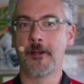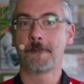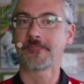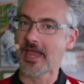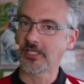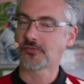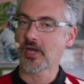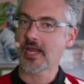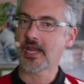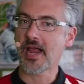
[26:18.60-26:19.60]
Thanks for
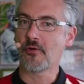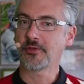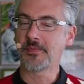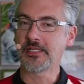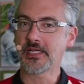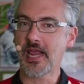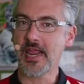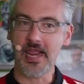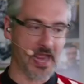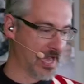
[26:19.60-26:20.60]
hanging out with me
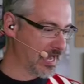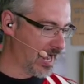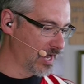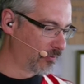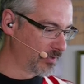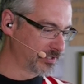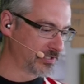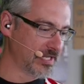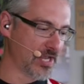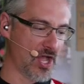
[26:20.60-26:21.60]
today, and I will
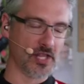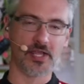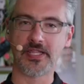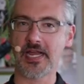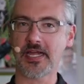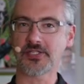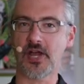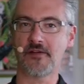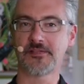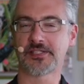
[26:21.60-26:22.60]
see y'all on the next
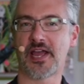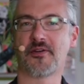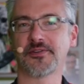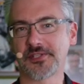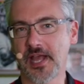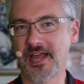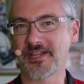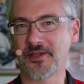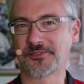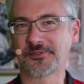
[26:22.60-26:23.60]
office hours.
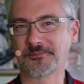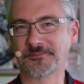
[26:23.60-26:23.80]
Adios.